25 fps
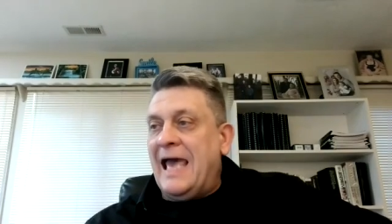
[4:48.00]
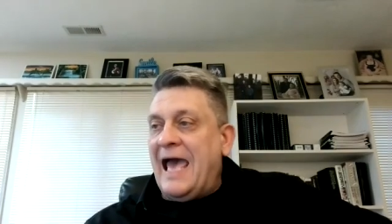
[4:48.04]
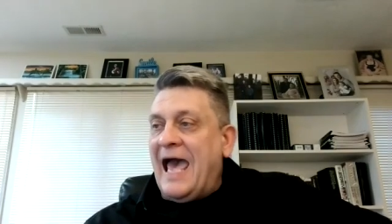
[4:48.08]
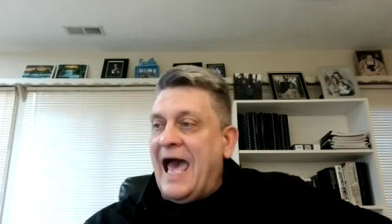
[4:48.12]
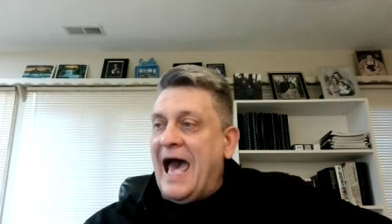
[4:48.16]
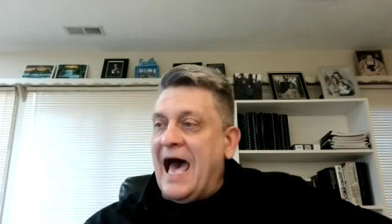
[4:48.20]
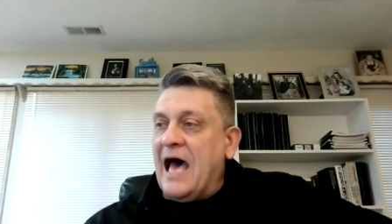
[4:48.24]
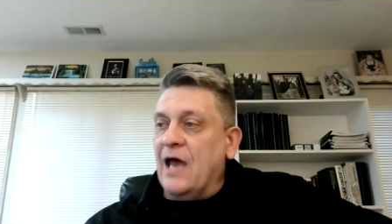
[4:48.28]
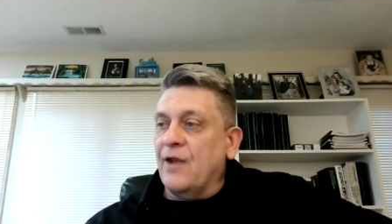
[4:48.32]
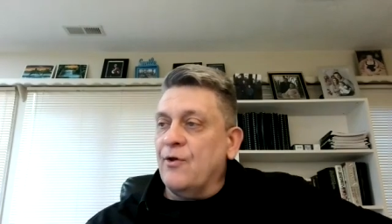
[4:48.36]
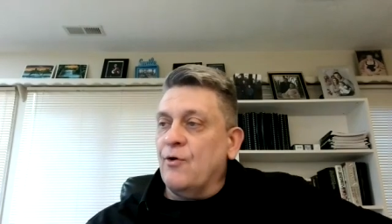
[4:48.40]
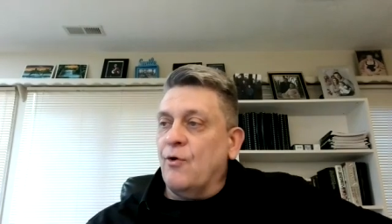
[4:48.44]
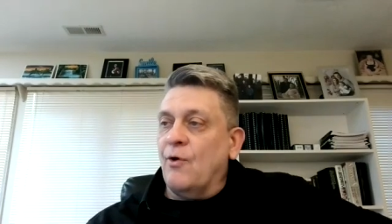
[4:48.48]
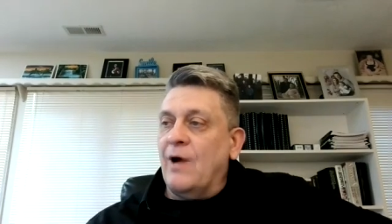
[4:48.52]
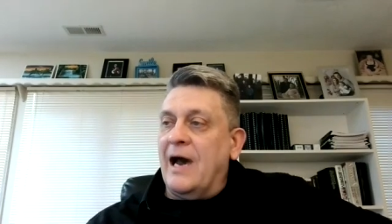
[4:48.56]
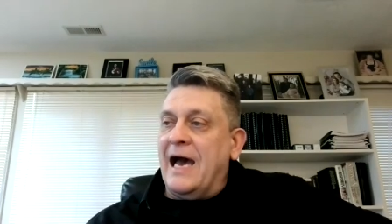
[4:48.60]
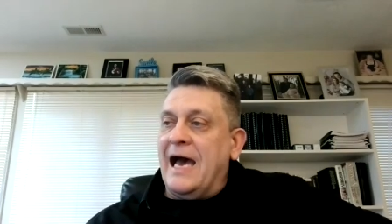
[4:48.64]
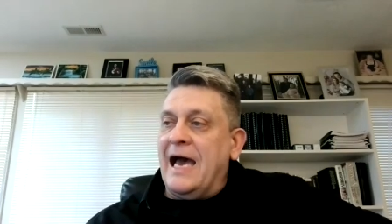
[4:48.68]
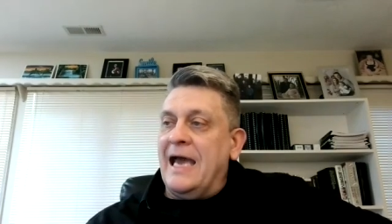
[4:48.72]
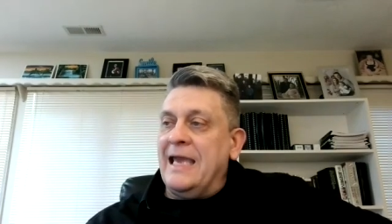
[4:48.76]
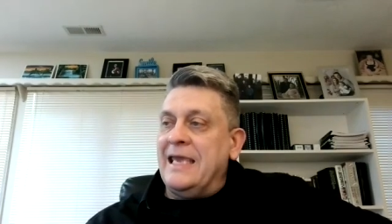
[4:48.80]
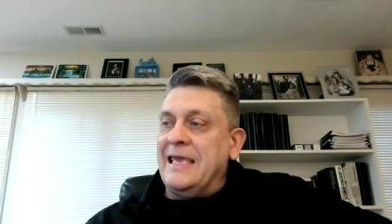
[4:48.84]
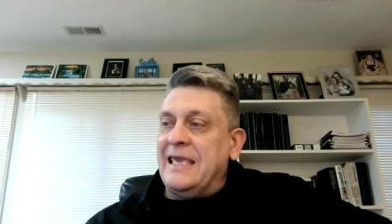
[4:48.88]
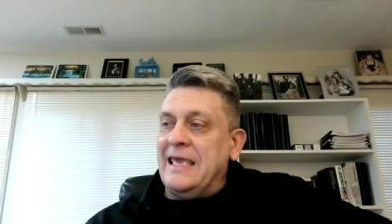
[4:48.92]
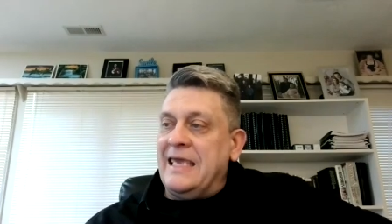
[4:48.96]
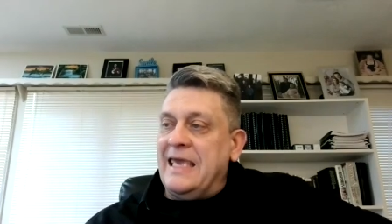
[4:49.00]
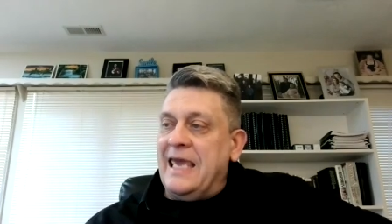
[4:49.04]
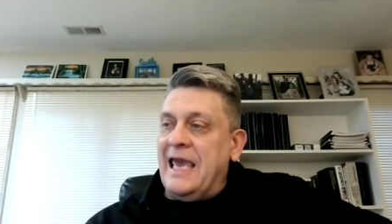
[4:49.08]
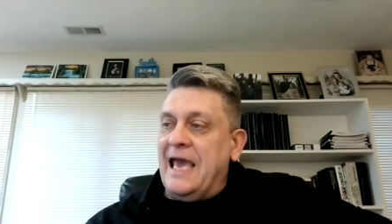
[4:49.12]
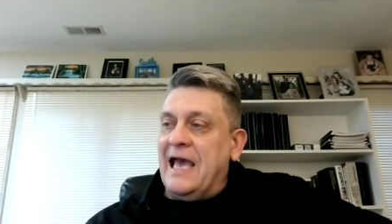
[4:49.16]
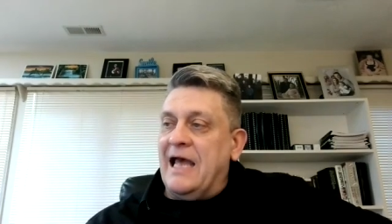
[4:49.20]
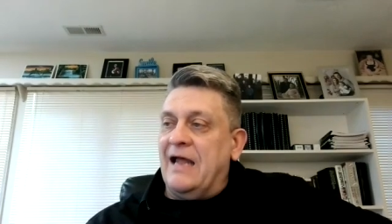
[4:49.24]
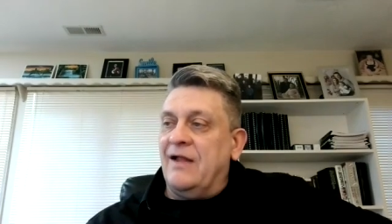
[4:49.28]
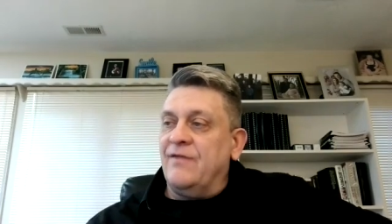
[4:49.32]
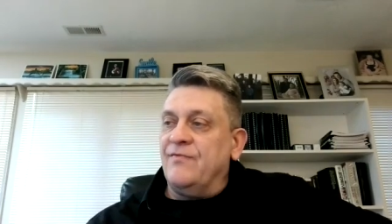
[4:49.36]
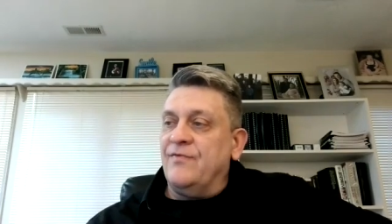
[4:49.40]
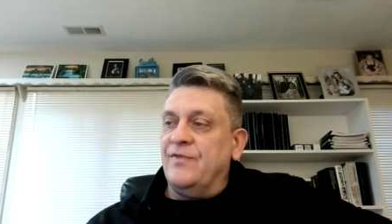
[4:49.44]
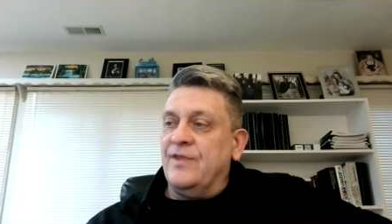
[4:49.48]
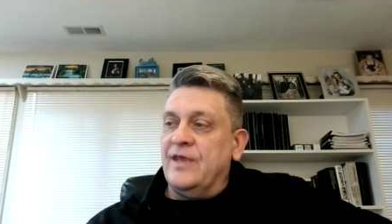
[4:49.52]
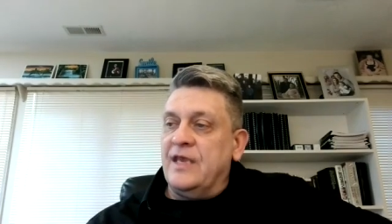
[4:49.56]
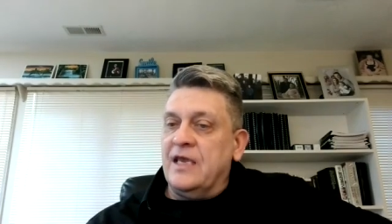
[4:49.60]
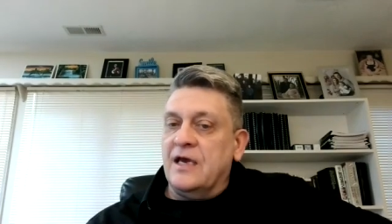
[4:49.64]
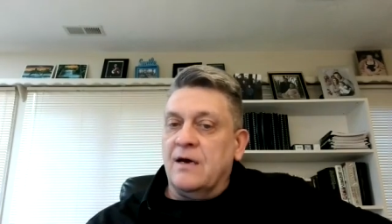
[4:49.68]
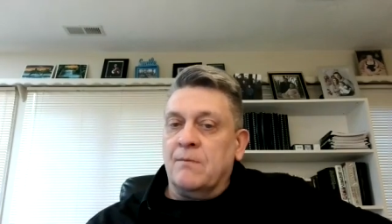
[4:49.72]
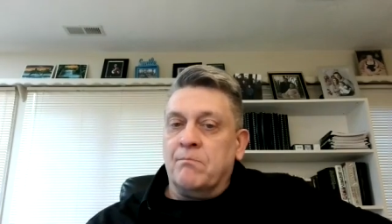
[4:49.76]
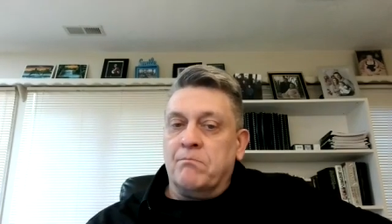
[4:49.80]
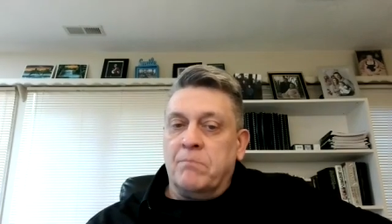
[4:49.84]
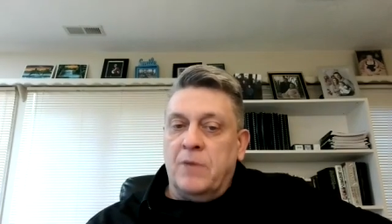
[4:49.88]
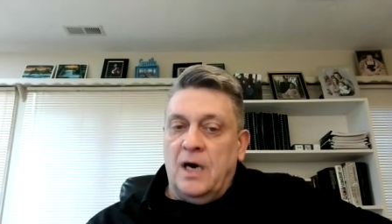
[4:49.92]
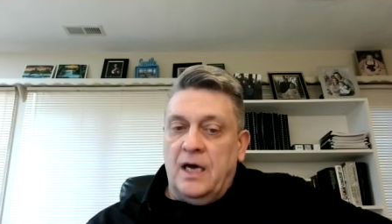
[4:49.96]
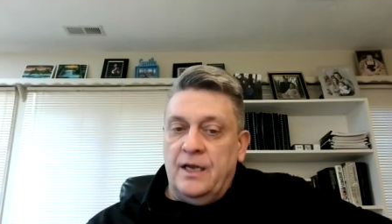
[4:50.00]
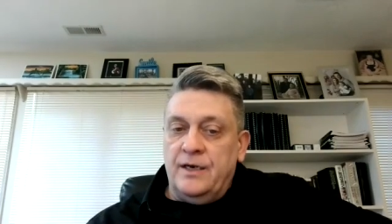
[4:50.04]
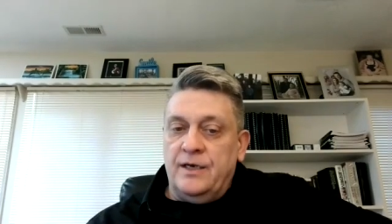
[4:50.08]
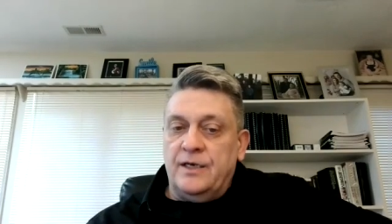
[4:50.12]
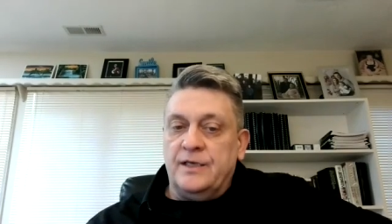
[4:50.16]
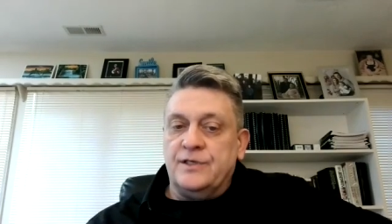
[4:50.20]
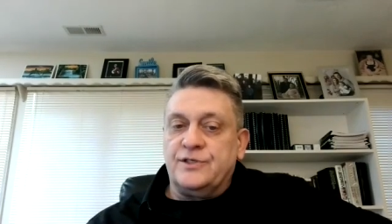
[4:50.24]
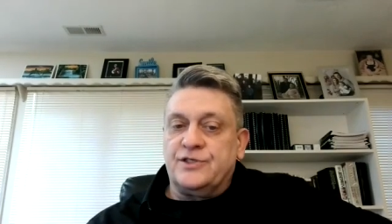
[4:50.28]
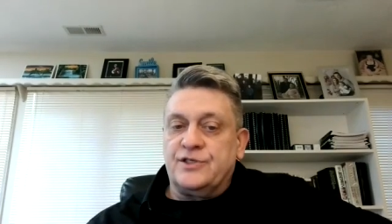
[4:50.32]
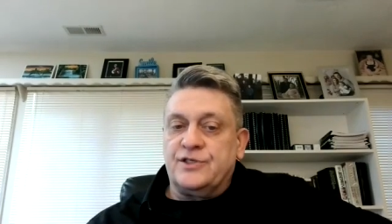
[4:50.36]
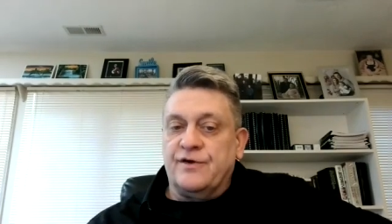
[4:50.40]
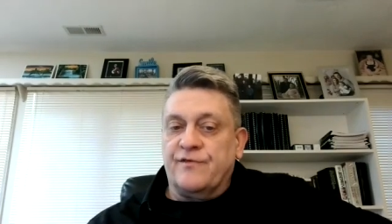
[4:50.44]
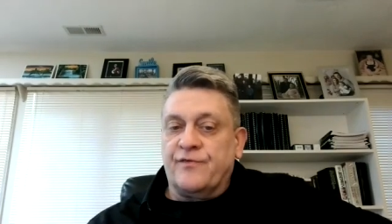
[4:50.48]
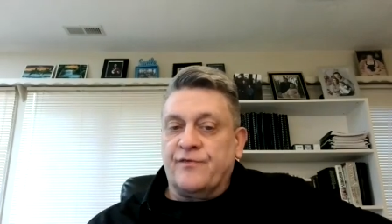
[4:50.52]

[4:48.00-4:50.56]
How do I get the abundance